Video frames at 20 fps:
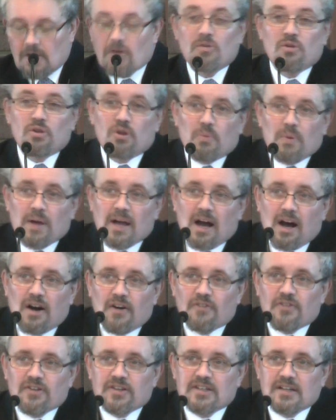all that we
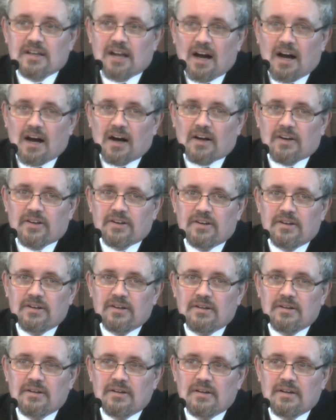offer to God
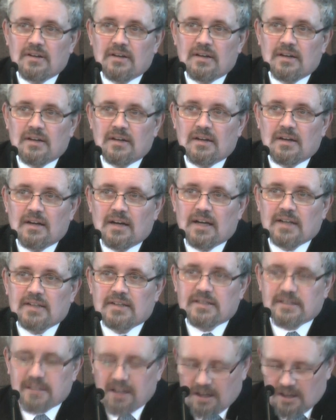in
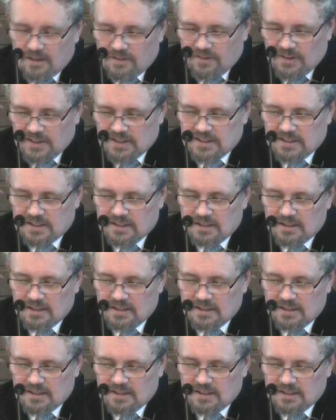service,